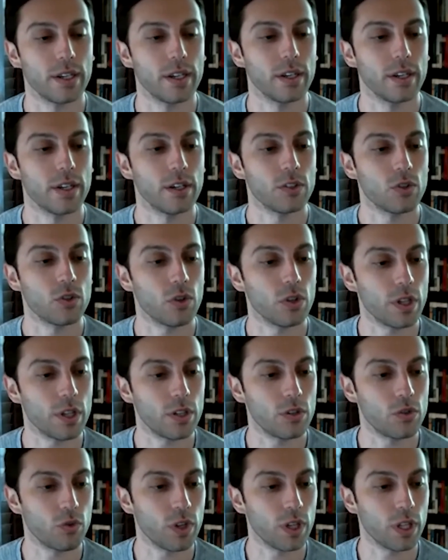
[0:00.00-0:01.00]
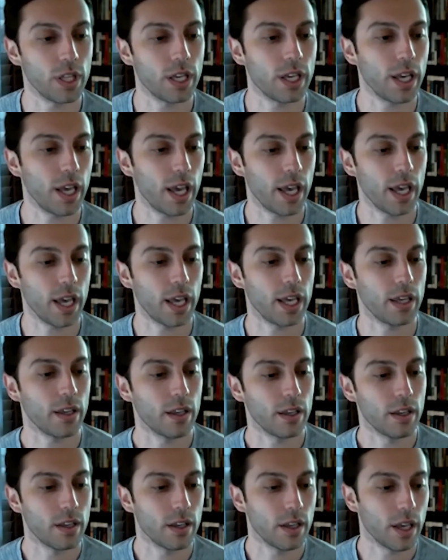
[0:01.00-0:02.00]
Mm-hmm. So it's really
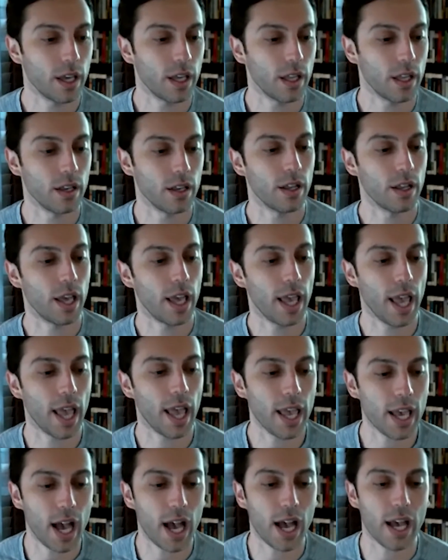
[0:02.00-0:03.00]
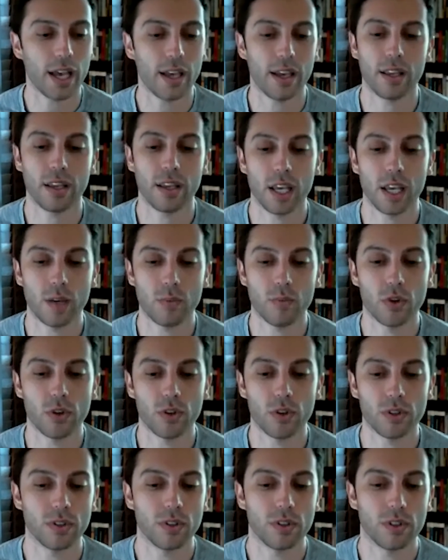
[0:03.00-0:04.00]
an
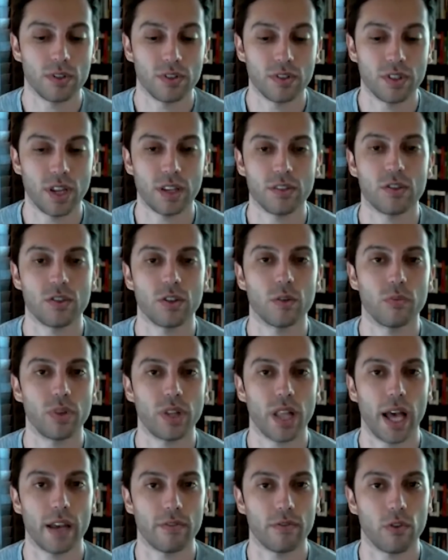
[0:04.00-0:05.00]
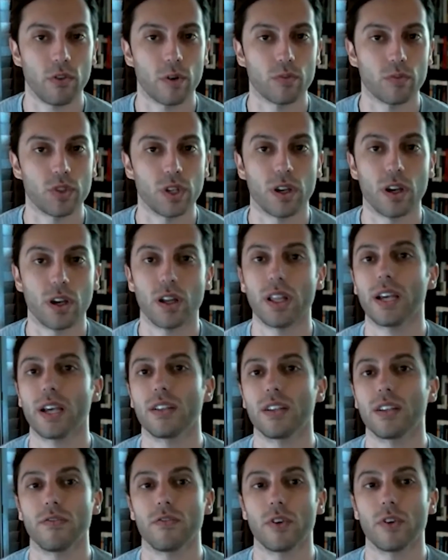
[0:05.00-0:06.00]
AI-enabled sensor platform to collect
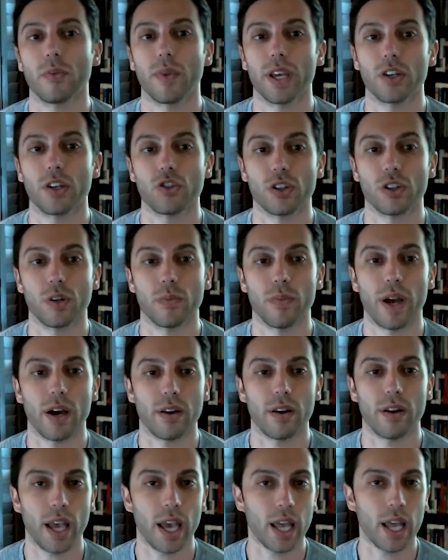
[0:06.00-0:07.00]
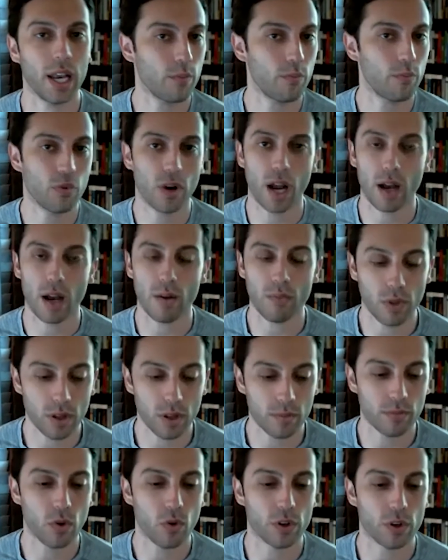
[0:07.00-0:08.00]
information about any
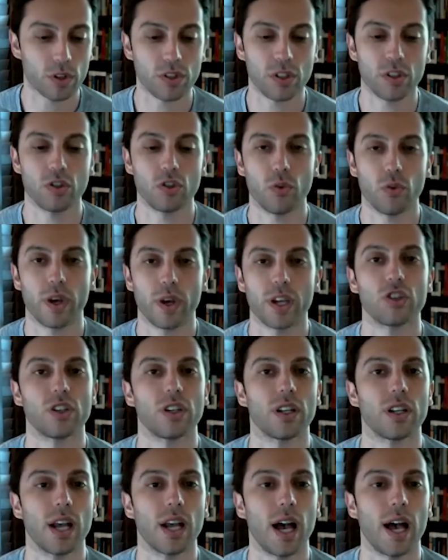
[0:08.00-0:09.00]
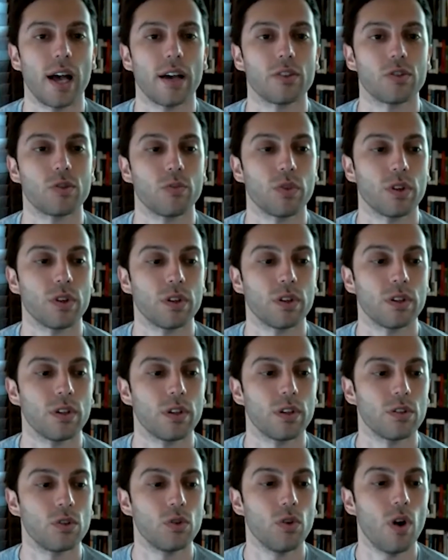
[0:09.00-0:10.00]
problem or situation in a hospital
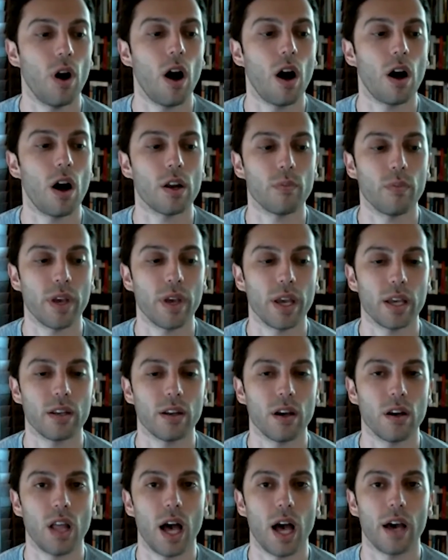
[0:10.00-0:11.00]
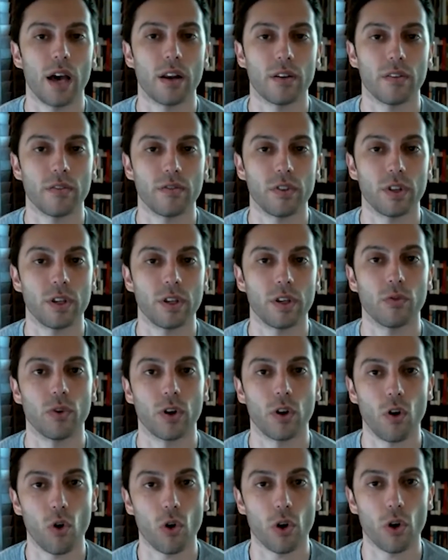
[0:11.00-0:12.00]
to automate a lot of the
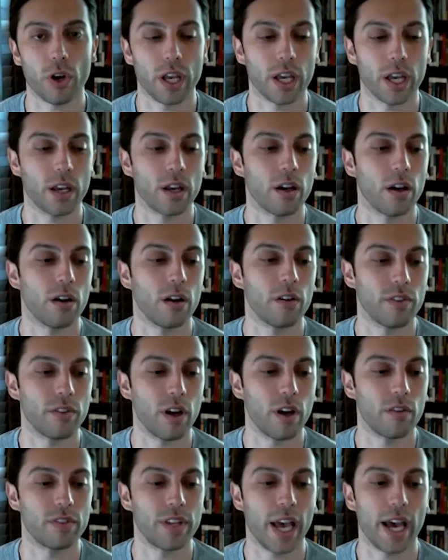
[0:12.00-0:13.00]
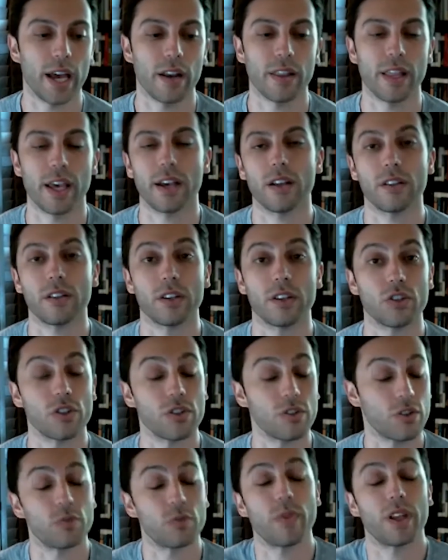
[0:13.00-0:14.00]
recording of data that clinicians
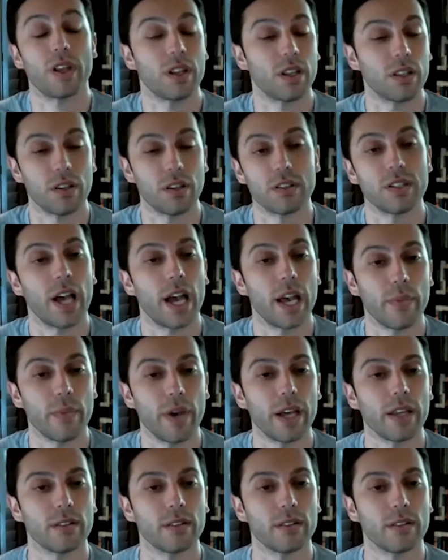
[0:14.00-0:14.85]
are spending their time on.